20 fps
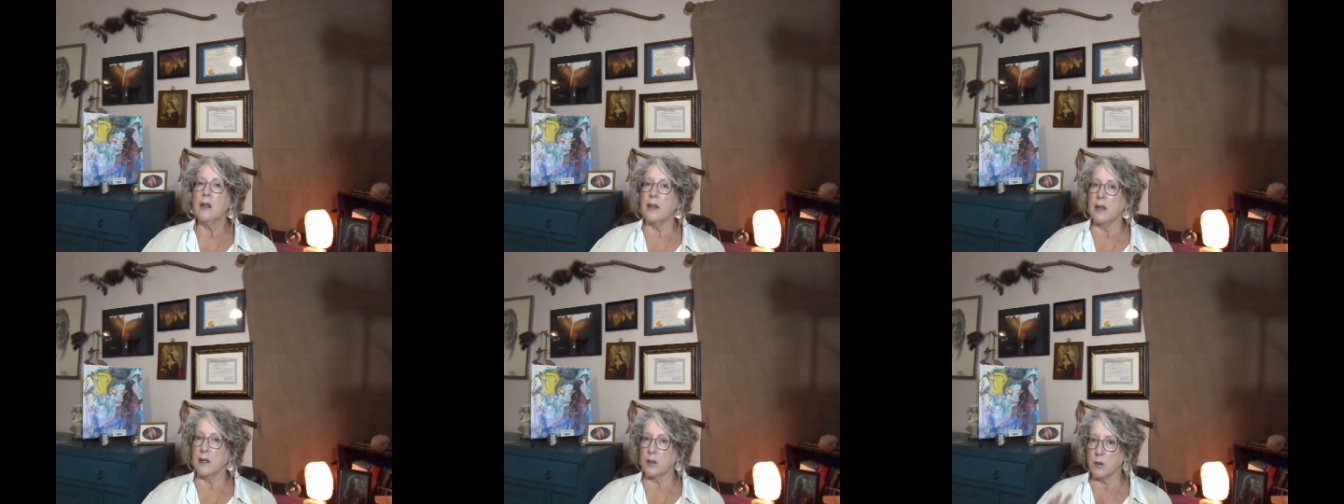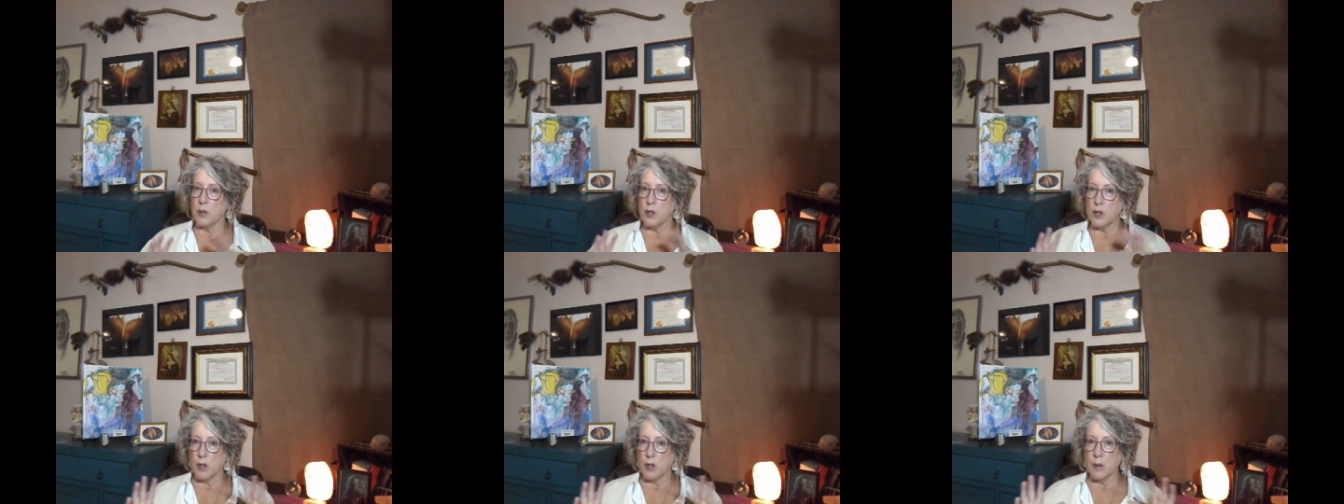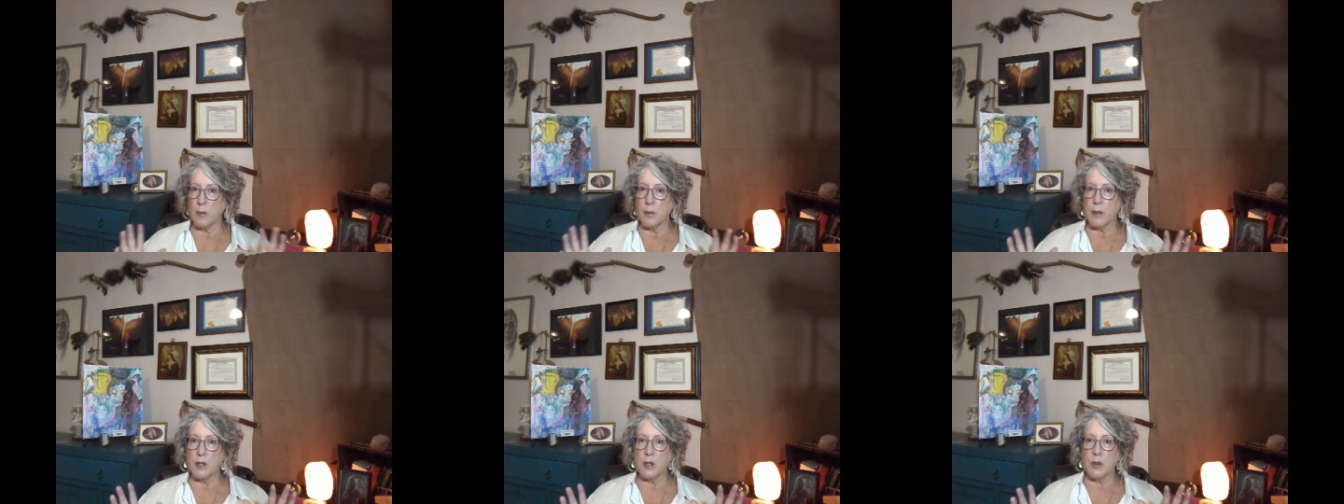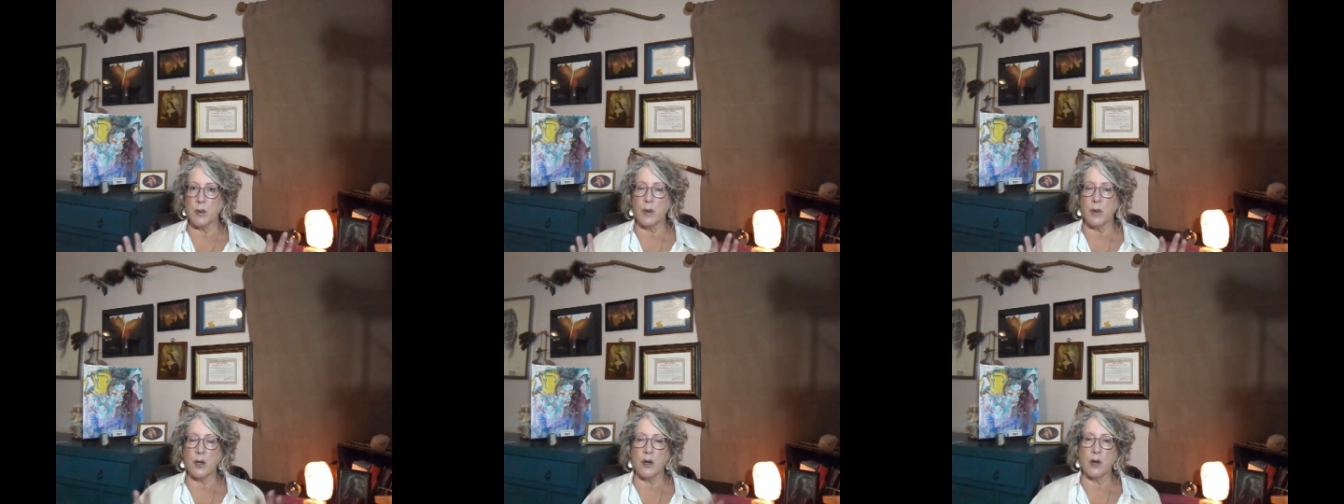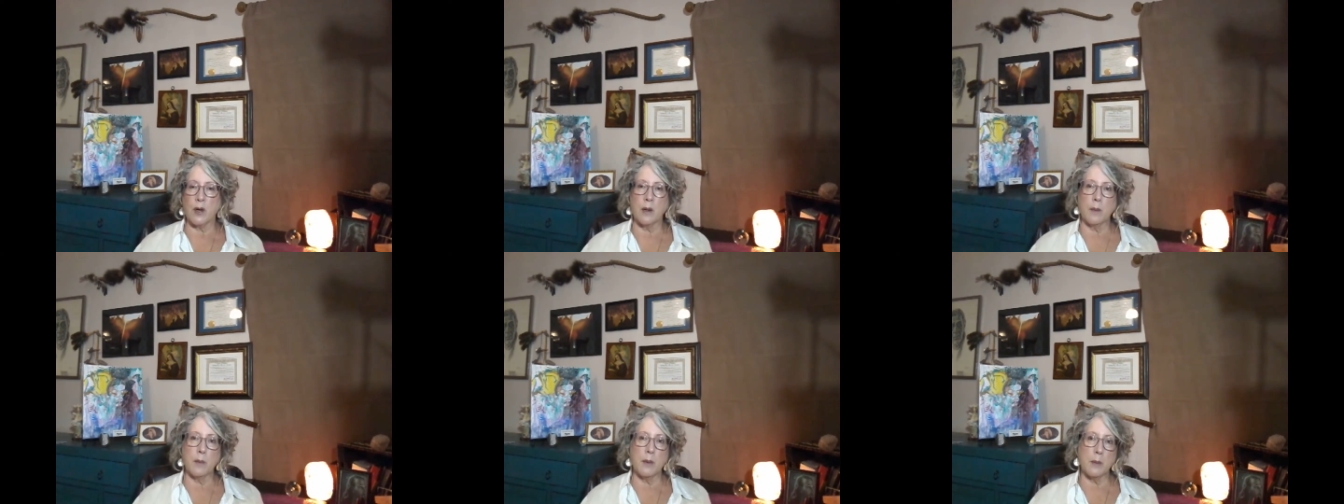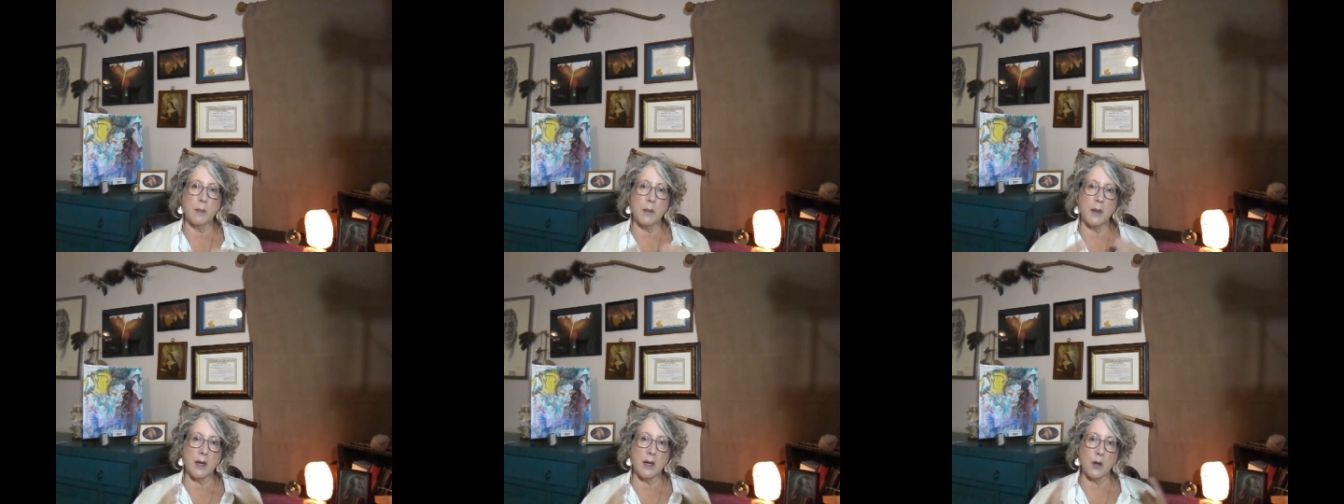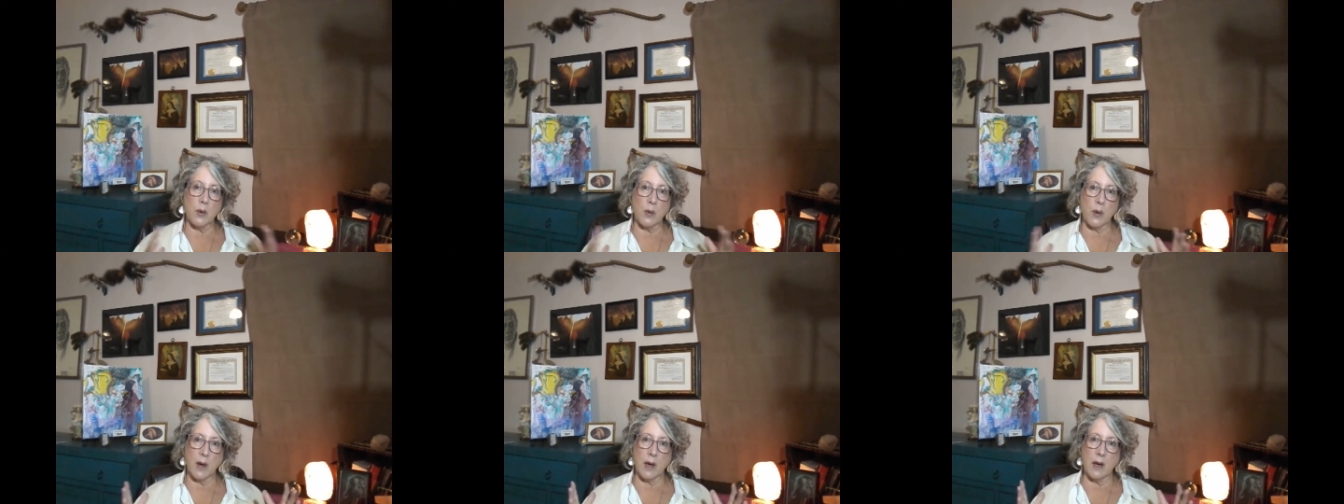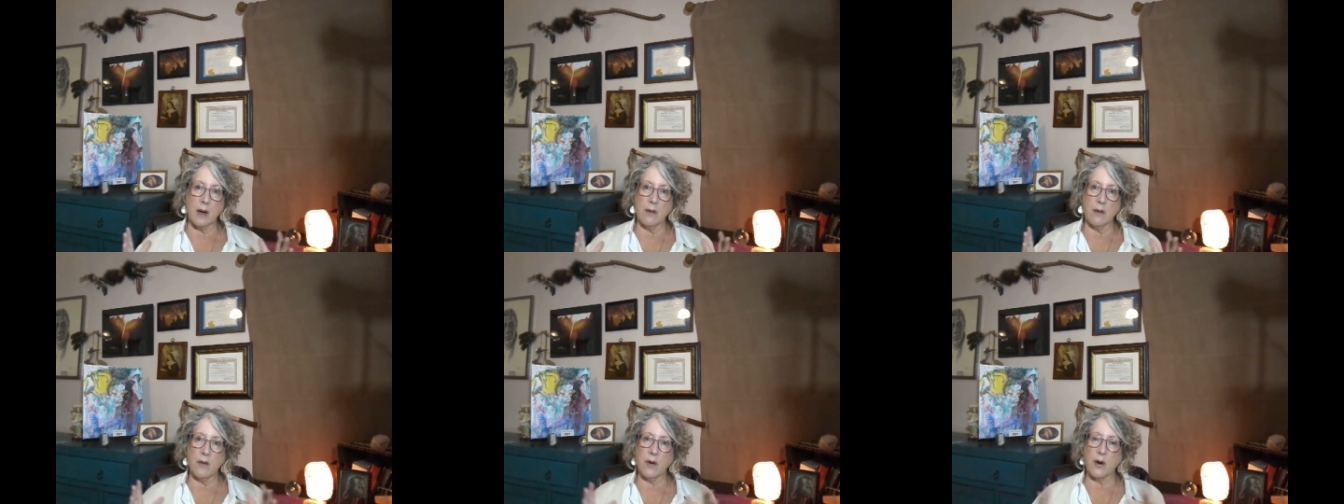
That's what you're going to be doing. You're going to be being creative.